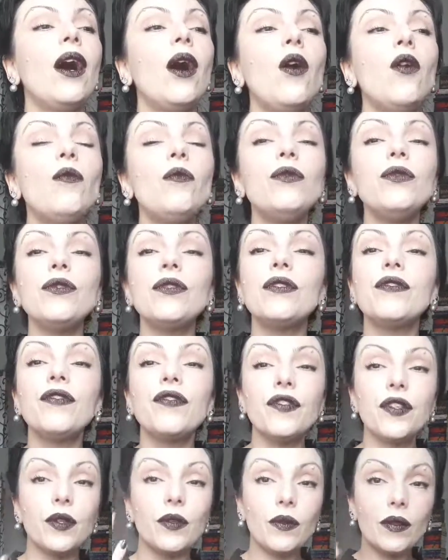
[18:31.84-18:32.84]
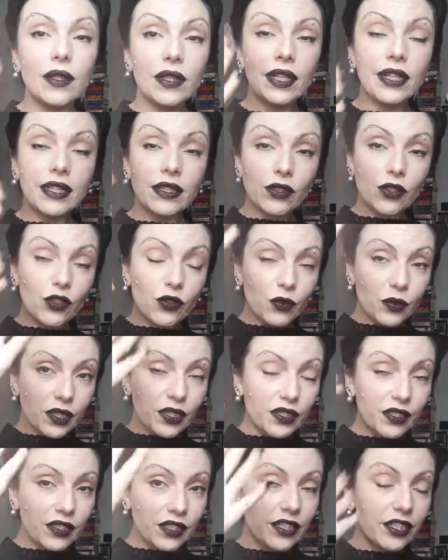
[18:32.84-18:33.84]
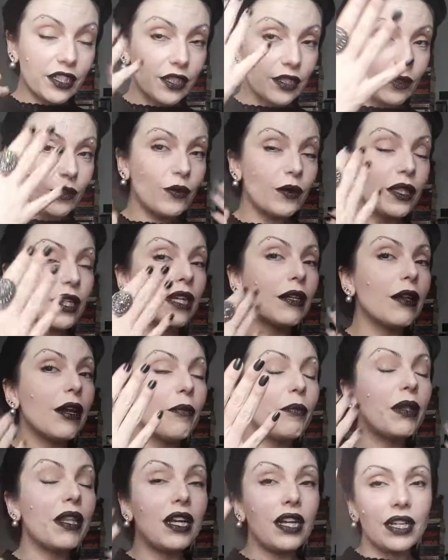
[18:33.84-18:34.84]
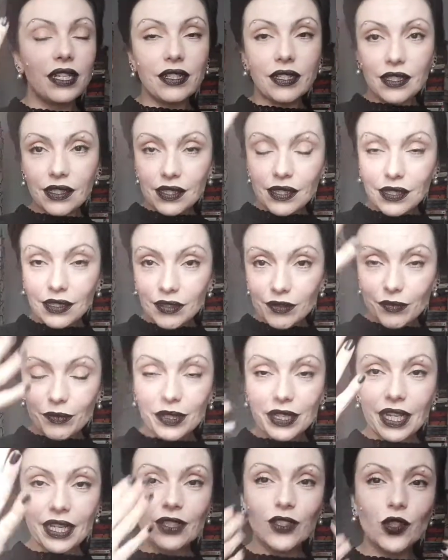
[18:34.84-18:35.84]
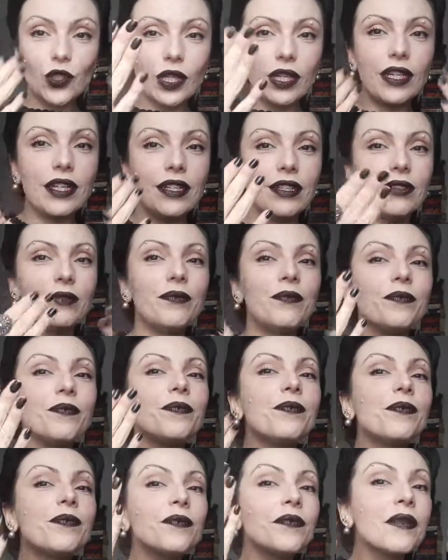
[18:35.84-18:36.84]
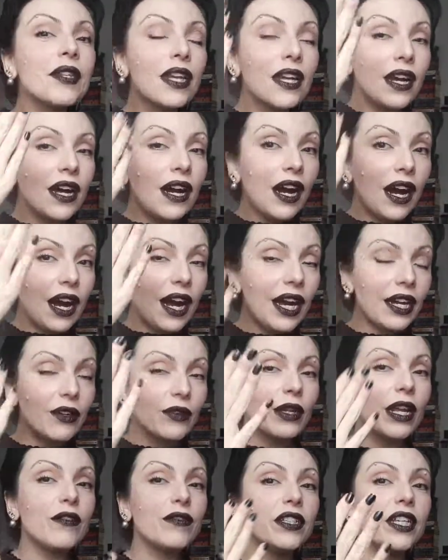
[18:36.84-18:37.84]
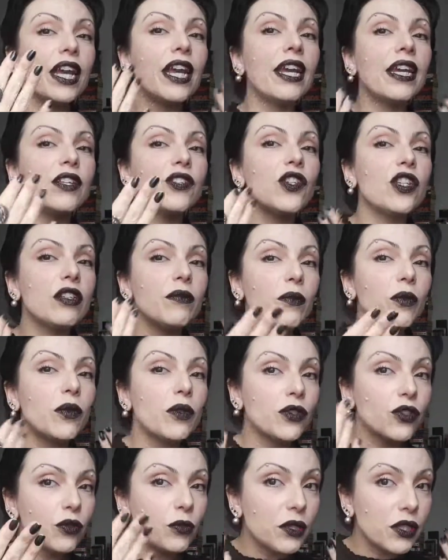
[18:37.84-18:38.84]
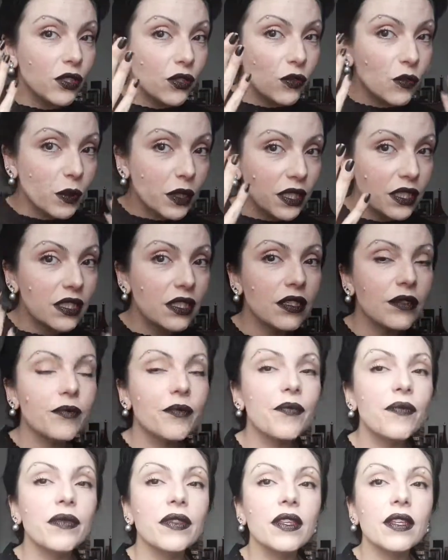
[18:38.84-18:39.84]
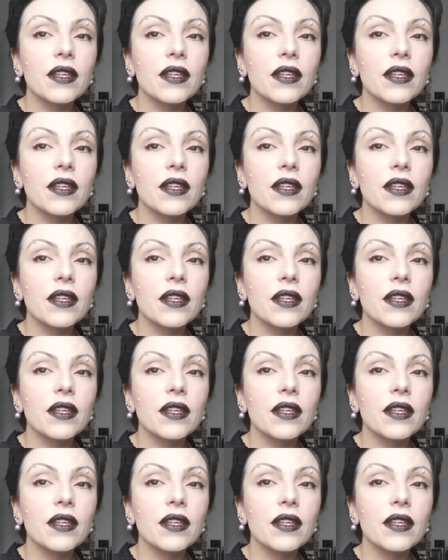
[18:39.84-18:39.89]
I almost feel like a sweet girl when I apply this, but actually I don't have the age anymore to be sweet.